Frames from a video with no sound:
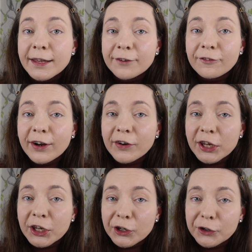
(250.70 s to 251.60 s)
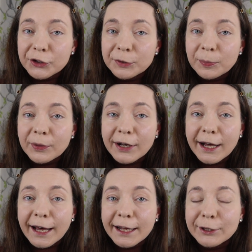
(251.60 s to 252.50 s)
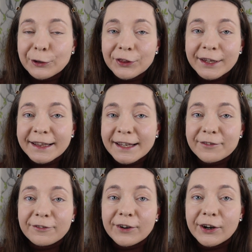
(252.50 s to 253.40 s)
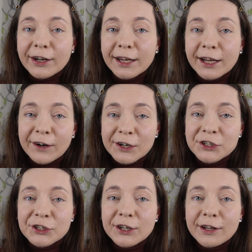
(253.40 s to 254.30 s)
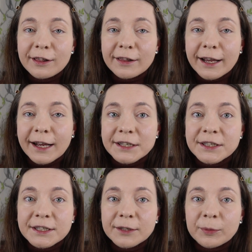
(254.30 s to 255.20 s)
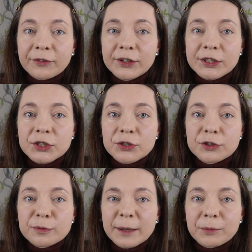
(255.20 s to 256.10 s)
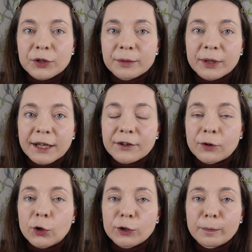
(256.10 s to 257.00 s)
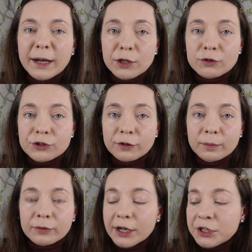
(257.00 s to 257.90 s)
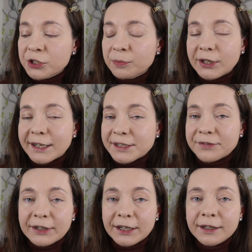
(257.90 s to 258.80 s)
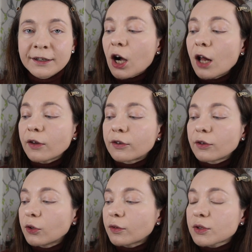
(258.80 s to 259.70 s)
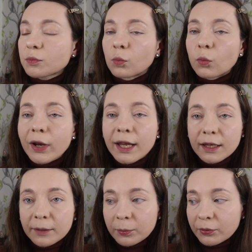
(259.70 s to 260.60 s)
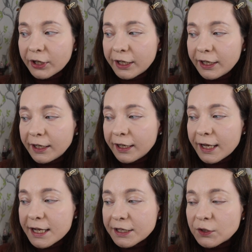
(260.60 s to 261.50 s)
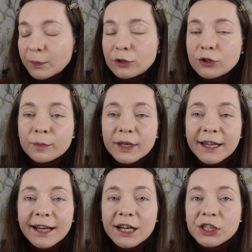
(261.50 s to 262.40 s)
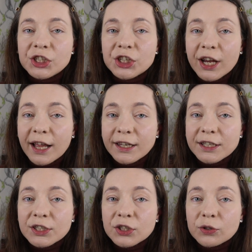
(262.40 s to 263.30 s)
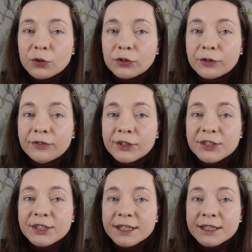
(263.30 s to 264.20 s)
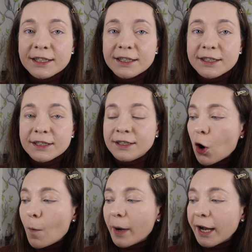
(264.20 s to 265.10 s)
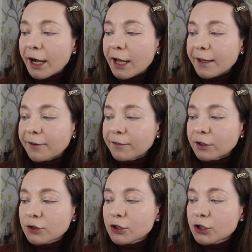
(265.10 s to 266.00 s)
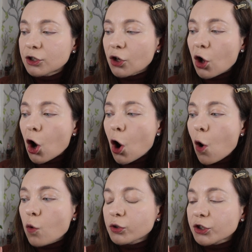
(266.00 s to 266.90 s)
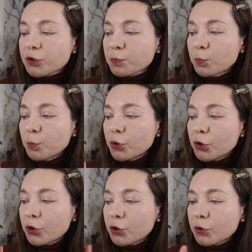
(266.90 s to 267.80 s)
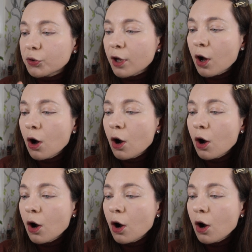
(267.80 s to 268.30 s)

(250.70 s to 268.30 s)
They are very cute, but I don't think they're very functional. Like, I still prefer to use my beauty blender or my usual brush, but that's fine. The color looks really pretty. It's supposed to be like a jelly sort of consistency. Oh my god, that feels so smooth.